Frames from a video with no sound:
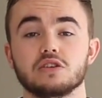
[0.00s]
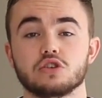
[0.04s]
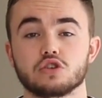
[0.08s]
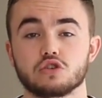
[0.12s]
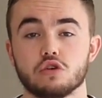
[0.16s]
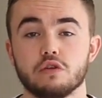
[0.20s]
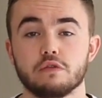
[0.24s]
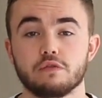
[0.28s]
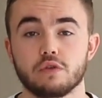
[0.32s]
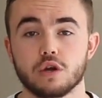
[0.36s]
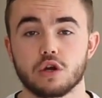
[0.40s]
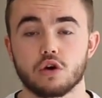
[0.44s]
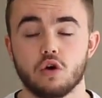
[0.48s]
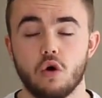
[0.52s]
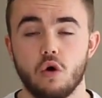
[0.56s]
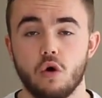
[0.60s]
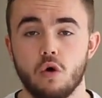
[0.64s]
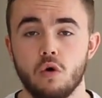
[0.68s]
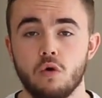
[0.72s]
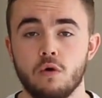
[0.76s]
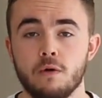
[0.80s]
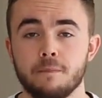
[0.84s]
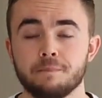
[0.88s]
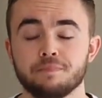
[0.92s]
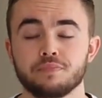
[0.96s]
discovery
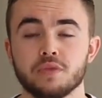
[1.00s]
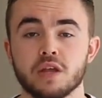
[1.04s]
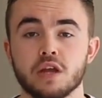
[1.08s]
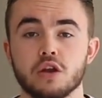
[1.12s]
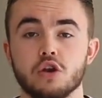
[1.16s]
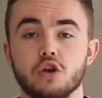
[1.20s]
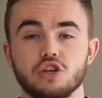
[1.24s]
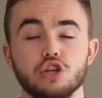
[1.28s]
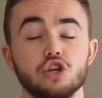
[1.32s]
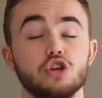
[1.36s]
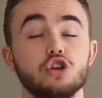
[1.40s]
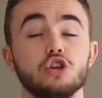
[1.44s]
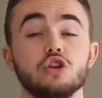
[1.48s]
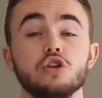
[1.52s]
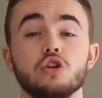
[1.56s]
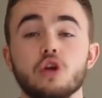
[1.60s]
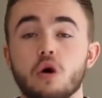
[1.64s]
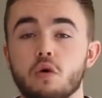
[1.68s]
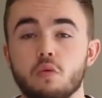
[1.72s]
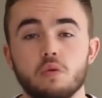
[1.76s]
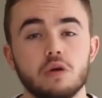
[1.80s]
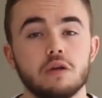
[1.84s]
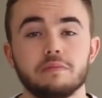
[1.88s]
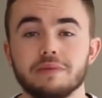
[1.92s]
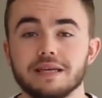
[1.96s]
call. You do
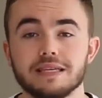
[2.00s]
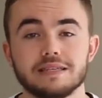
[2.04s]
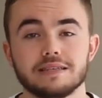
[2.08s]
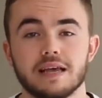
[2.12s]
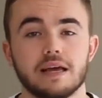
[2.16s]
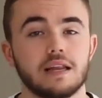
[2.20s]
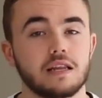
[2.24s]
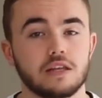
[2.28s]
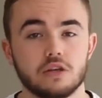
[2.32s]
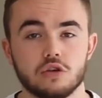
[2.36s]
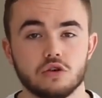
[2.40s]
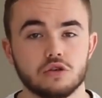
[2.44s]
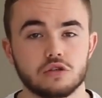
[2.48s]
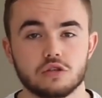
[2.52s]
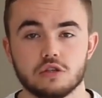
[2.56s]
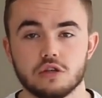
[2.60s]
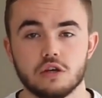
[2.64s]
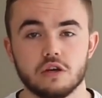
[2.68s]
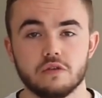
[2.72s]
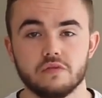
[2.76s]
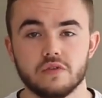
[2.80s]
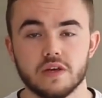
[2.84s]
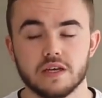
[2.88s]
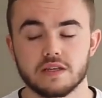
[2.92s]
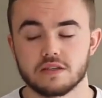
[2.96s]
not want to be selling your
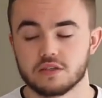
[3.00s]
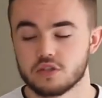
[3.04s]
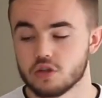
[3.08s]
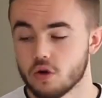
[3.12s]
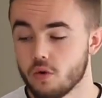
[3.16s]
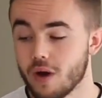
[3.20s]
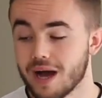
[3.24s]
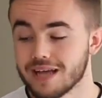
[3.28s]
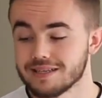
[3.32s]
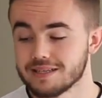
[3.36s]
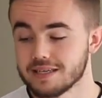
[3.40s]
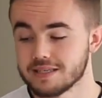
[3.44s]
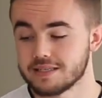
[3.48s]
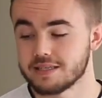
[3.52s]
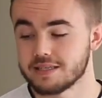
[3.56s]
service. So as I